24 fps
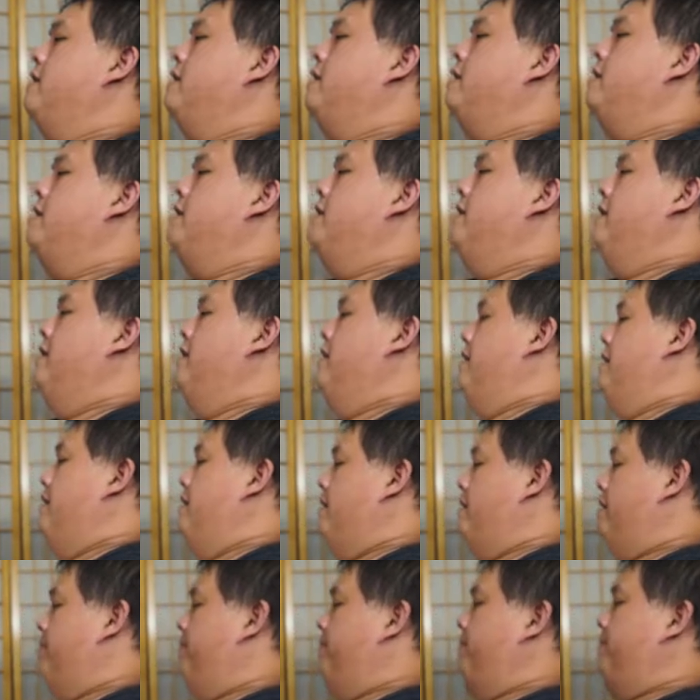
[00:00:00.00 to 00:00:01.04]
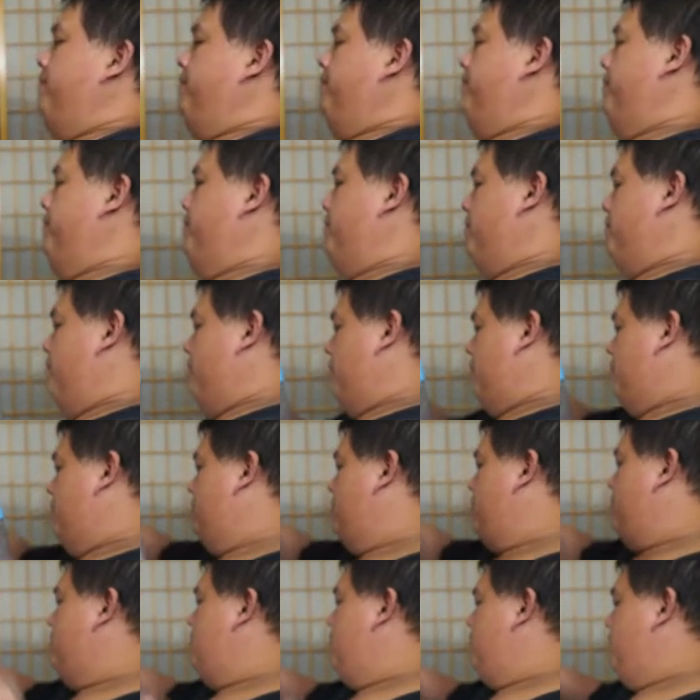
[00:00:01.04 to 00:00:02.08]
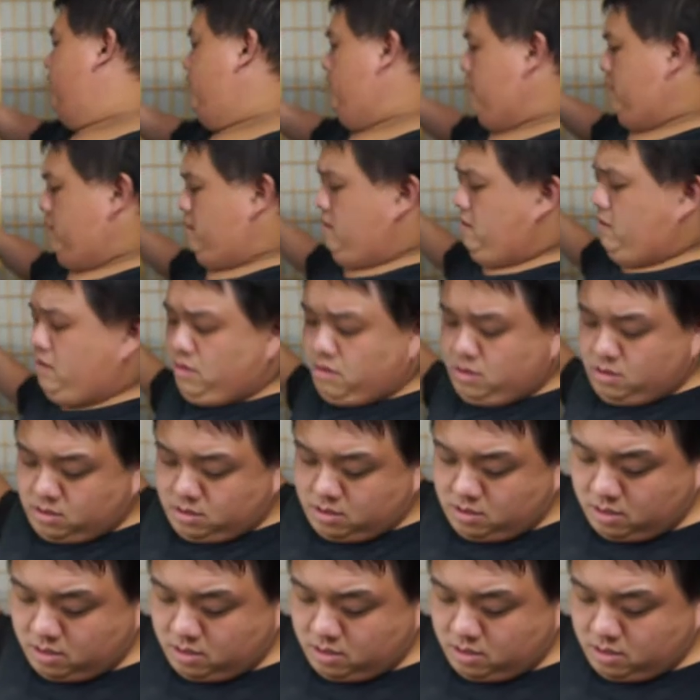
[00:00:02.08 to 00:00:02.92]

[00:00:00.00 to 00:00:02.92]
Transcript: (silence)